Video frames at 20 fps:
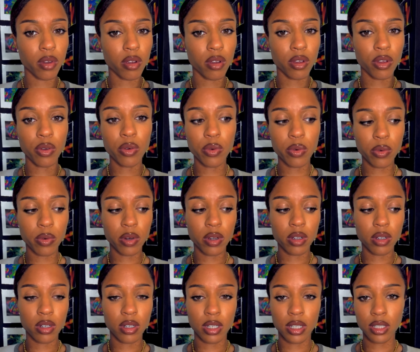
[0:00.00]
you
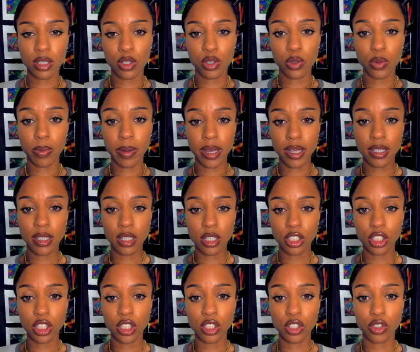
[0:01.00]
need to pay
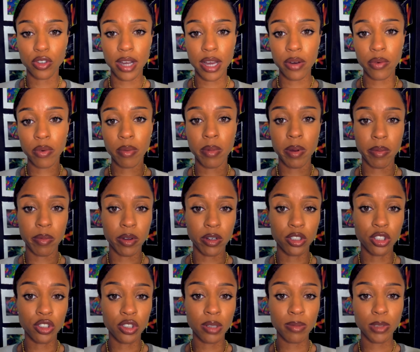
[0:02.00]
attention and try to remember your
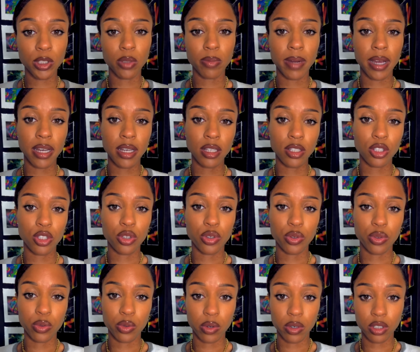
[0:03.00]
dreams. You might need
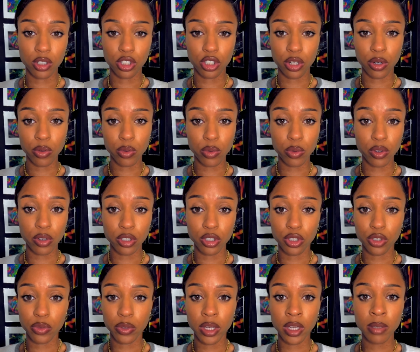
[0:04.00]
to journal your
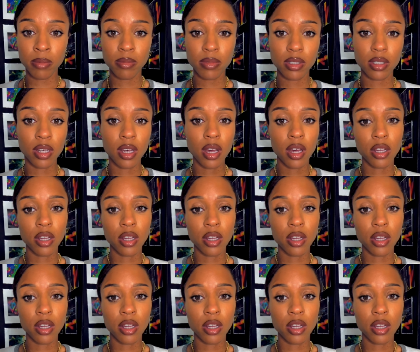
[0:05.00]
dreams.